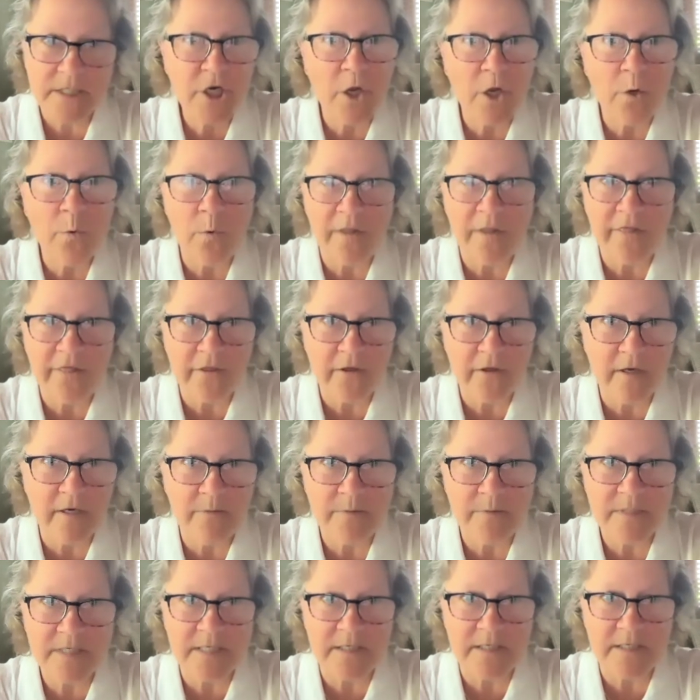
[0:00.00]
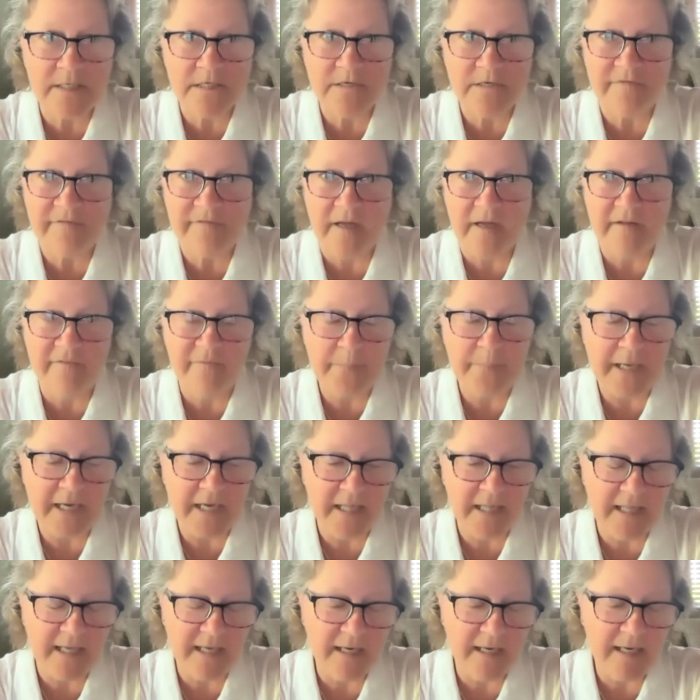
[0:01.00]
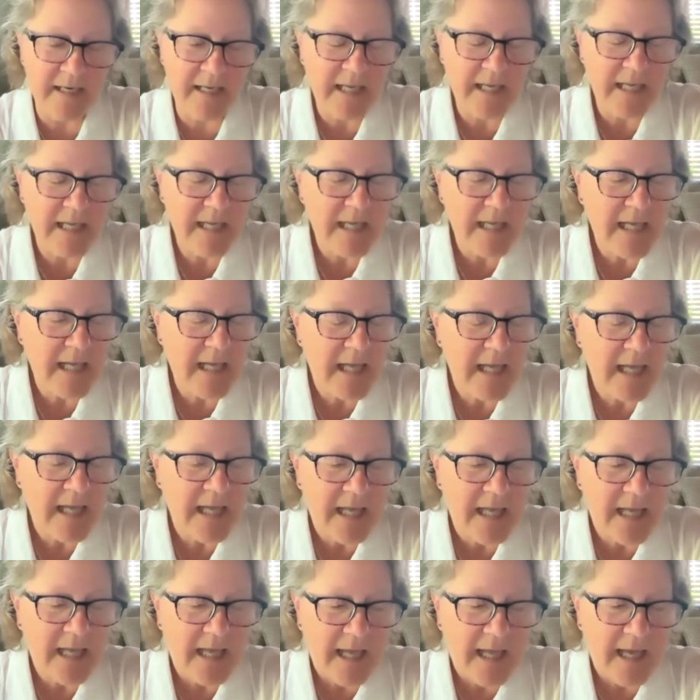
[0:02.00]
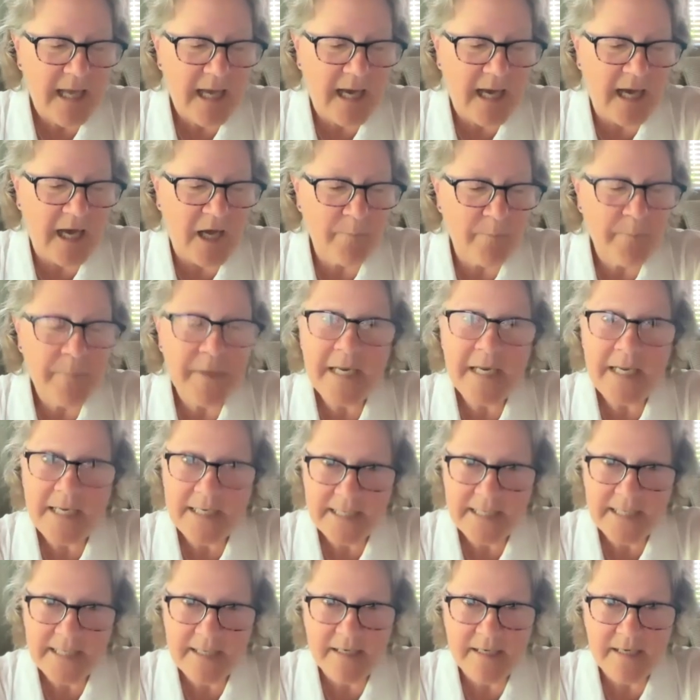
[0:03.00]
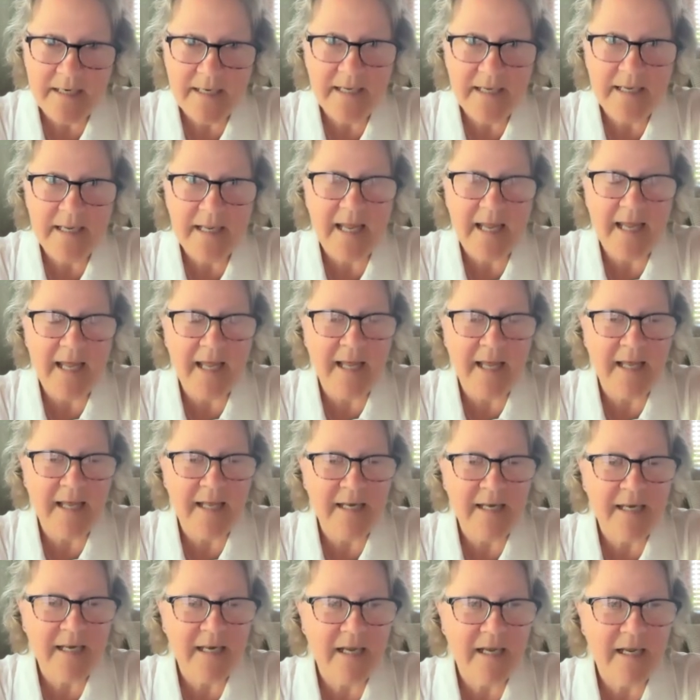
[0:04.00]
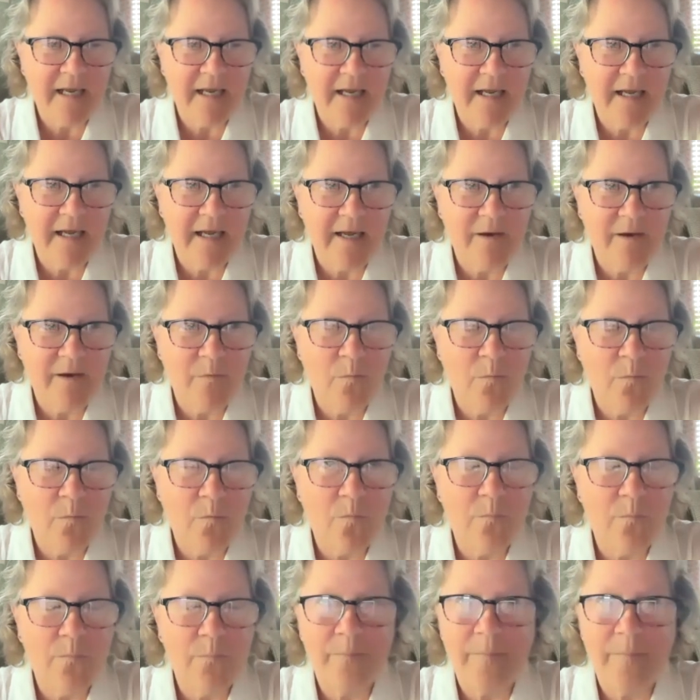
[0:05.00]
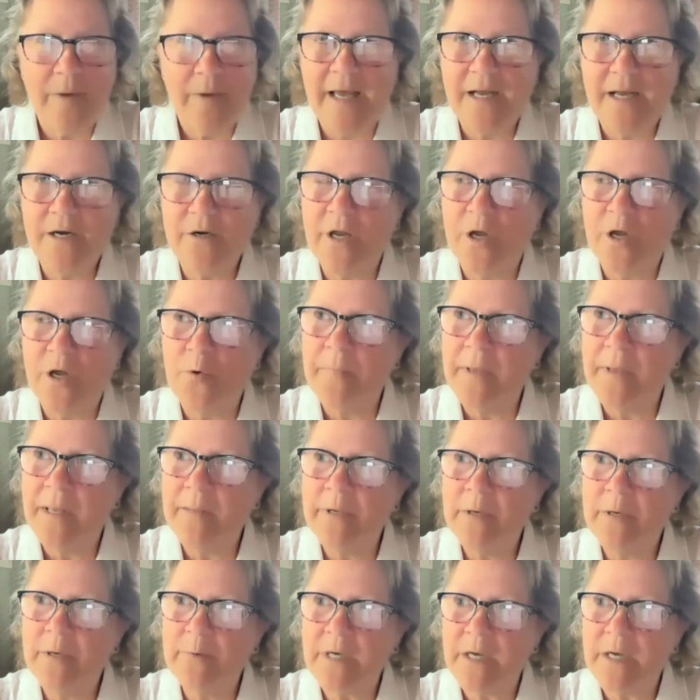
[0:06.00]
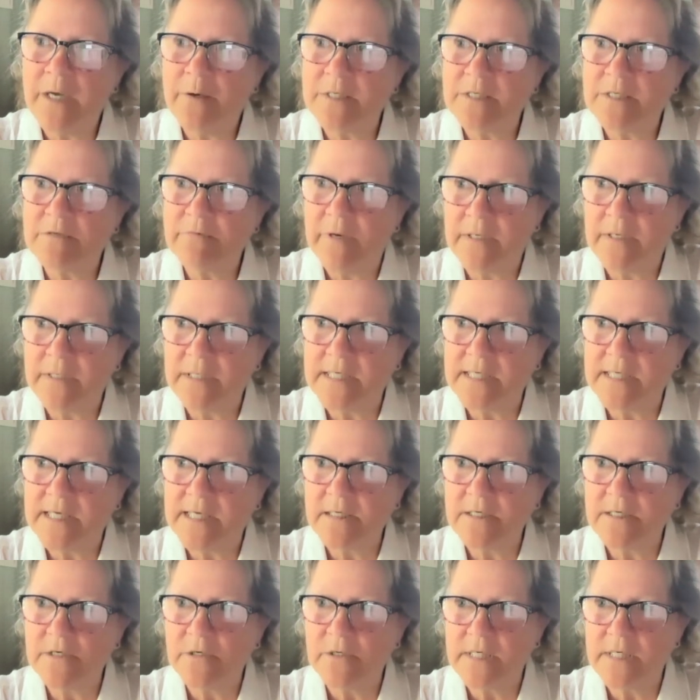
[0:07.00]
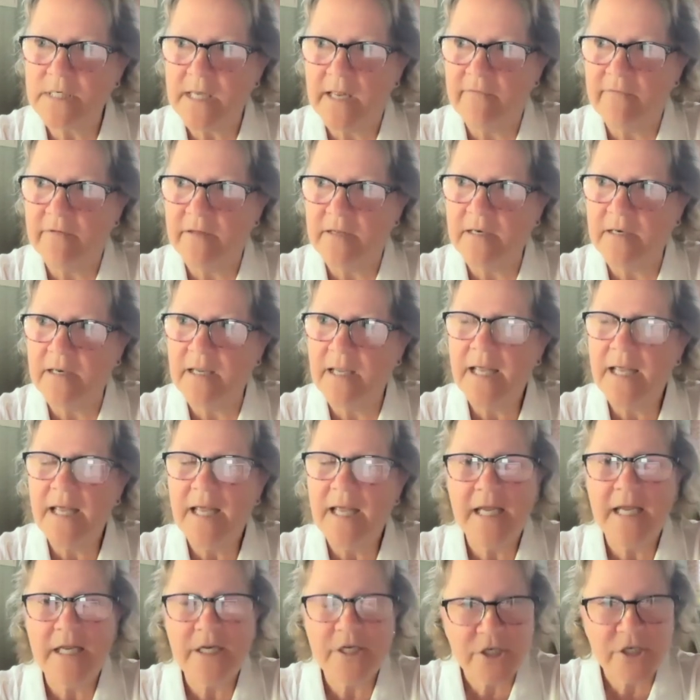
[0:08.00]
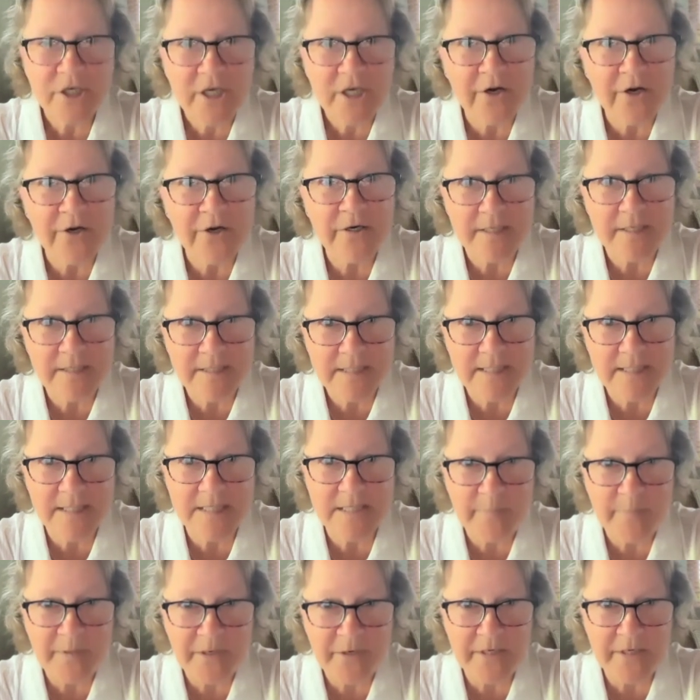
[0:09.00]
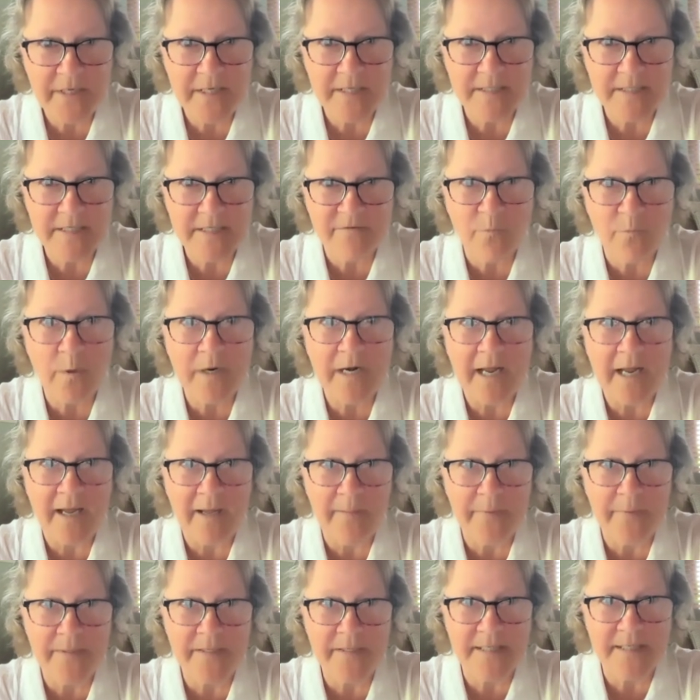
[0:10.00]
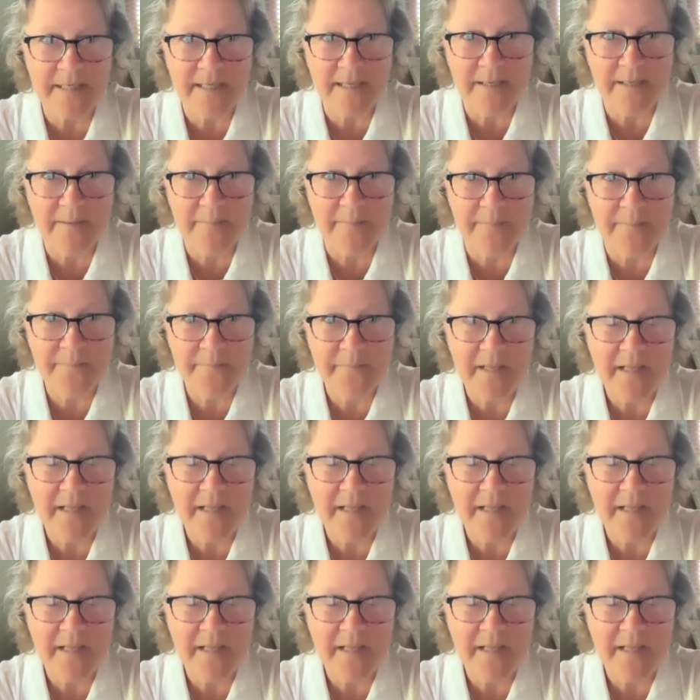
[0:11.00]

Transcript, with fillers: No one thought he was going to survive back then, um, but he did. And I don't know, maybe when I was around six or seven, he shared his experience of what happened to him.